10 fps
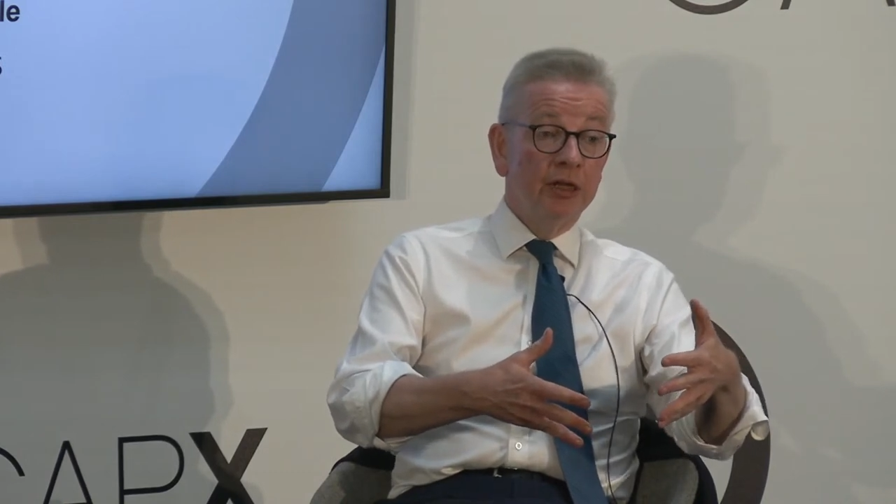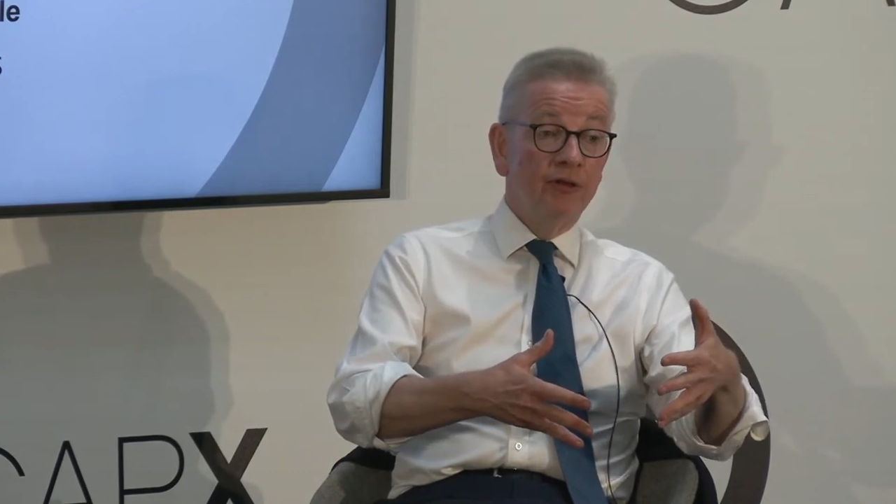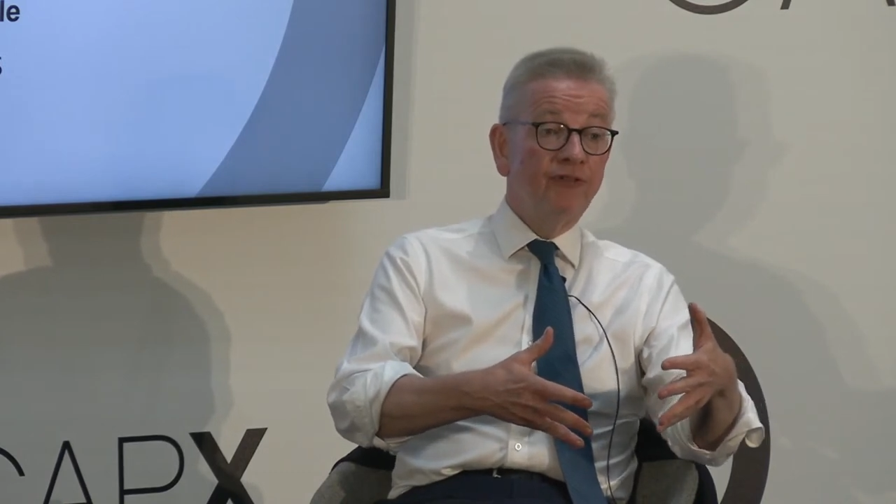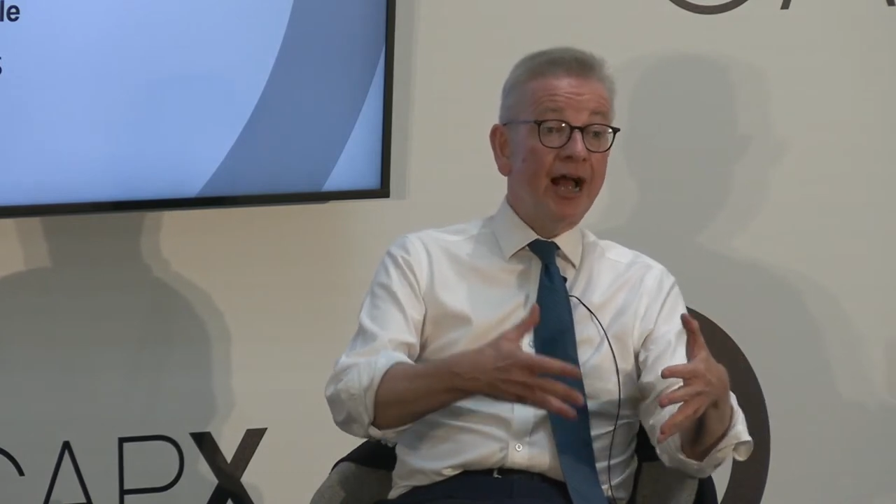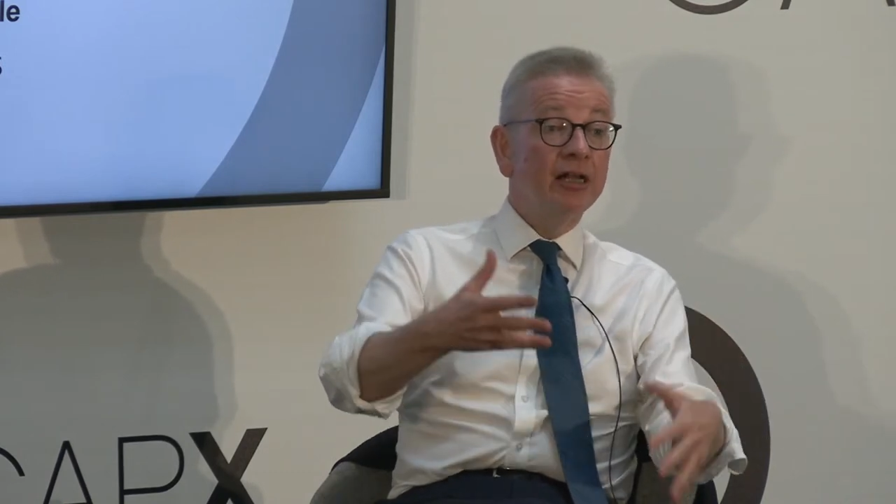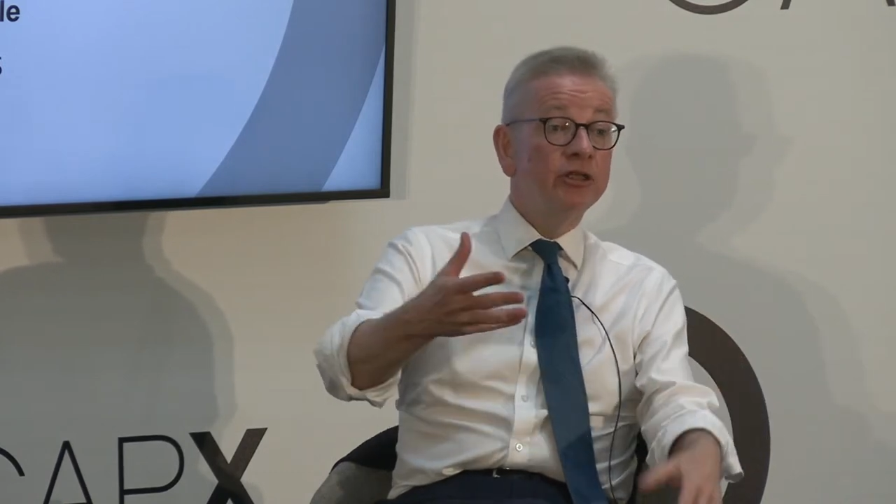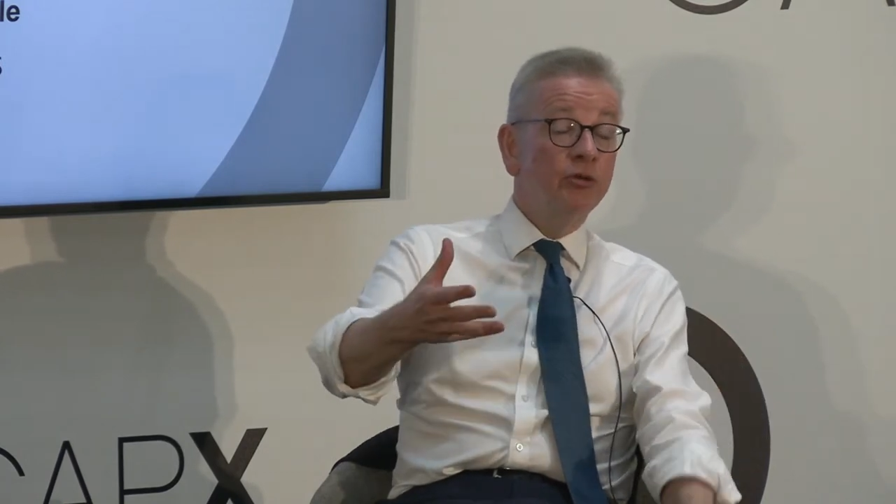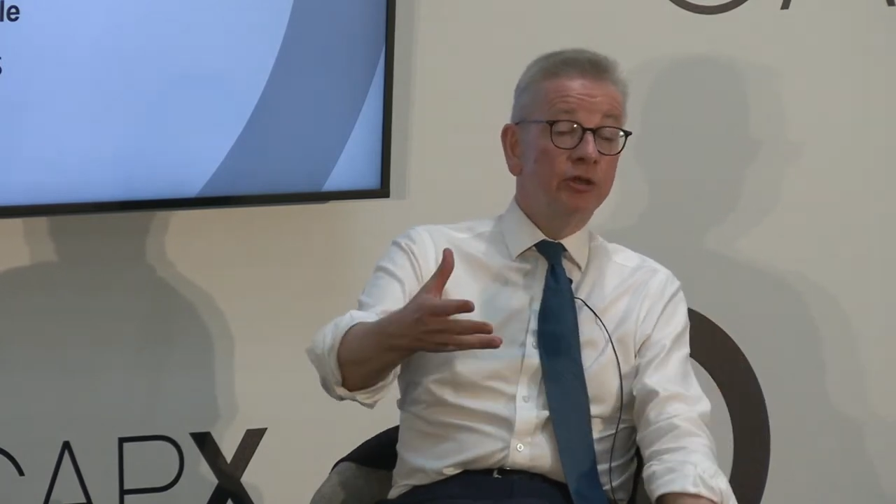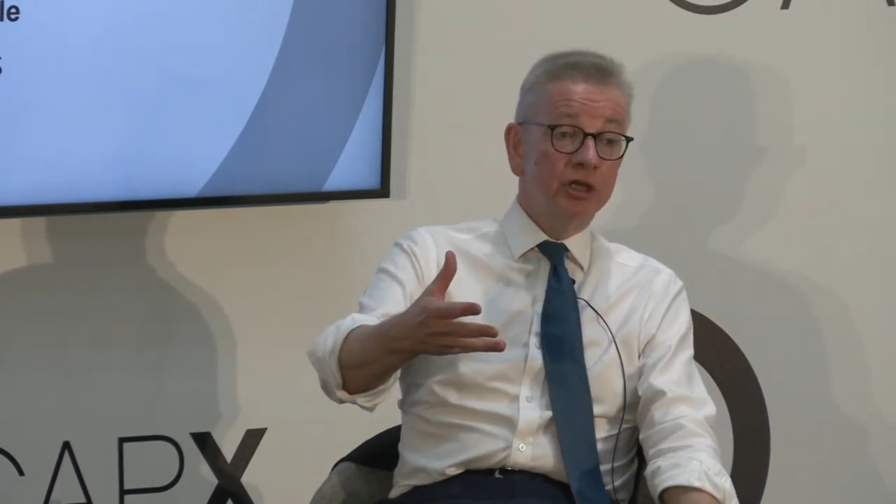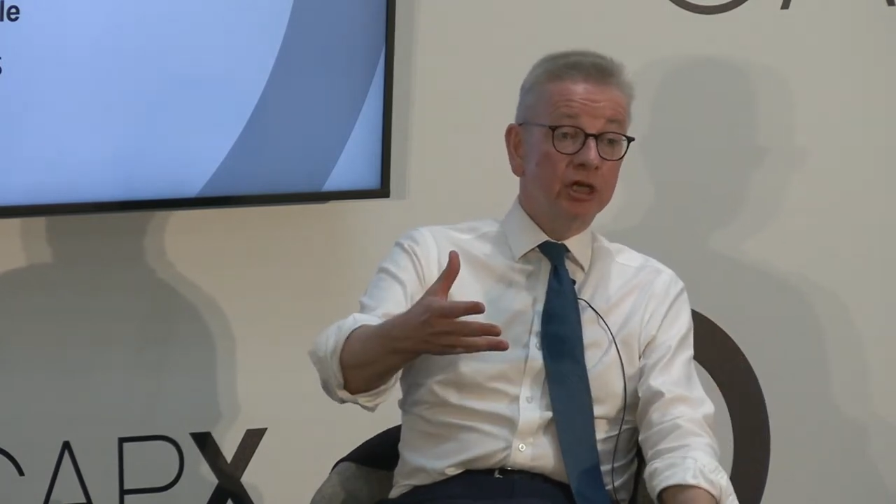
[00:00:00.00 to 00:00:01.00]
value
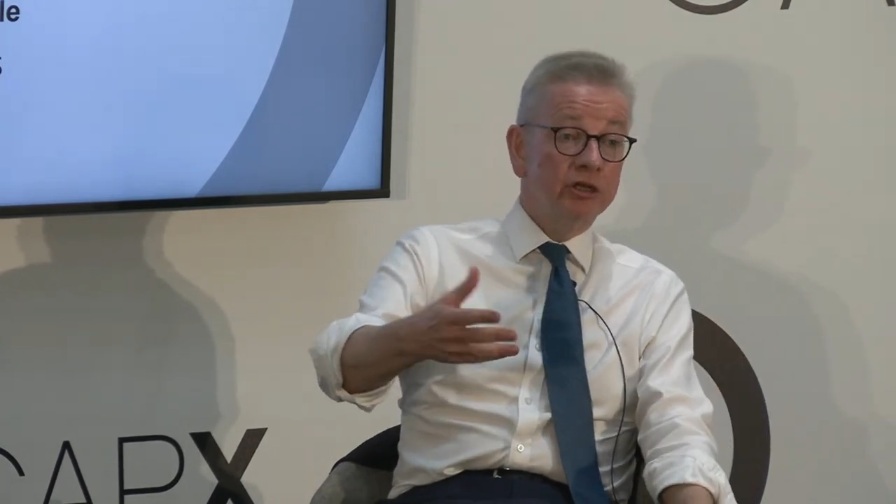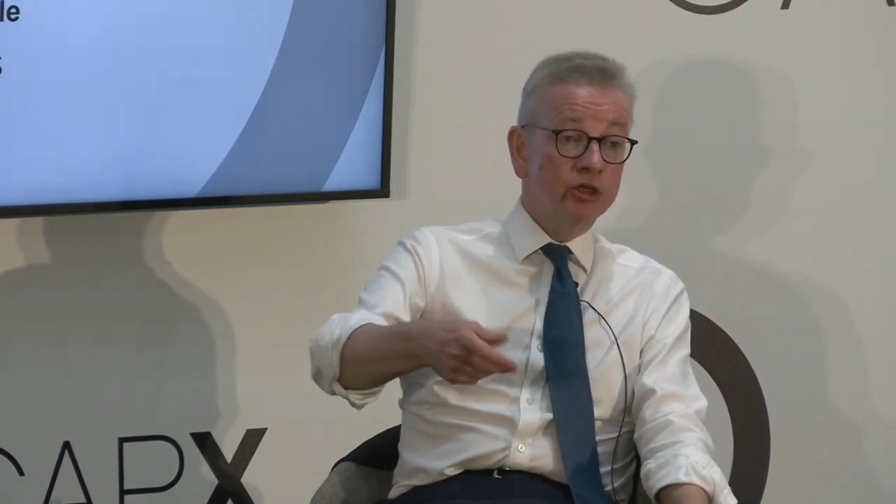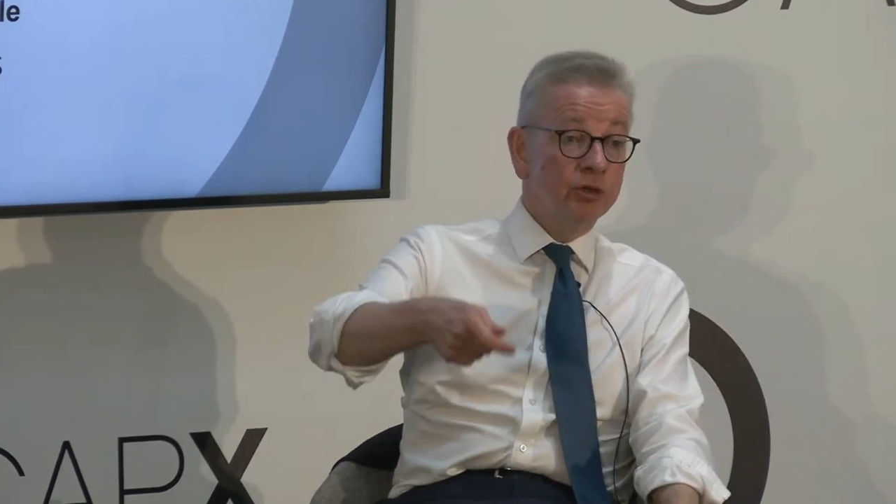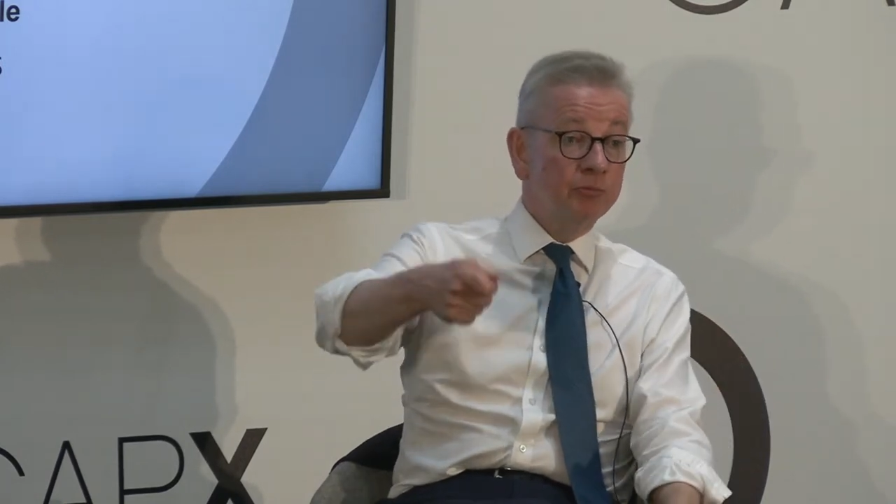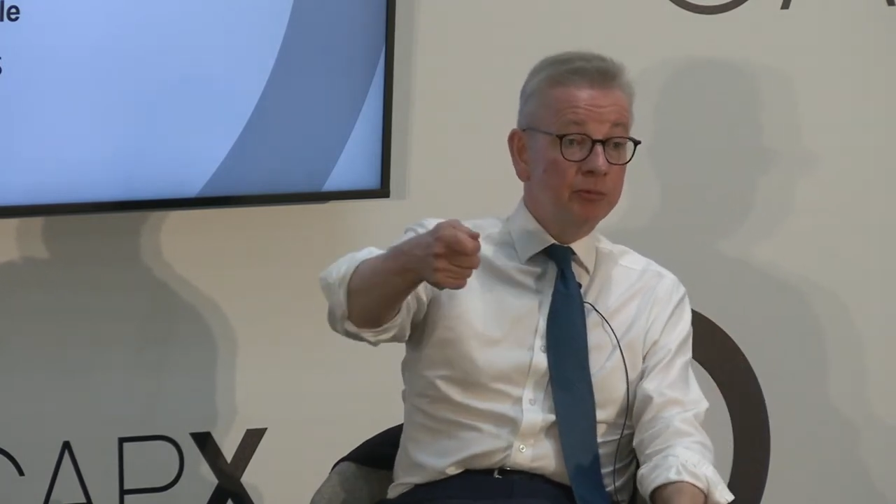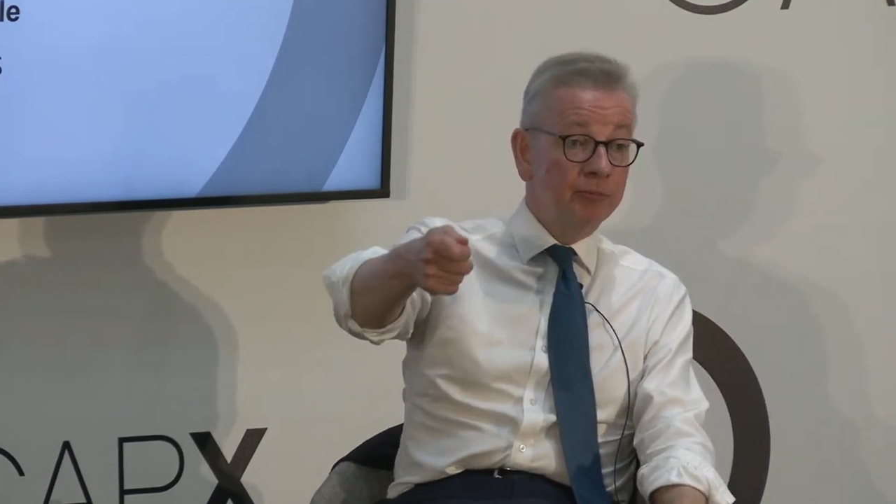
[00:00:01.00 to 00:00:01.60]
that occurs when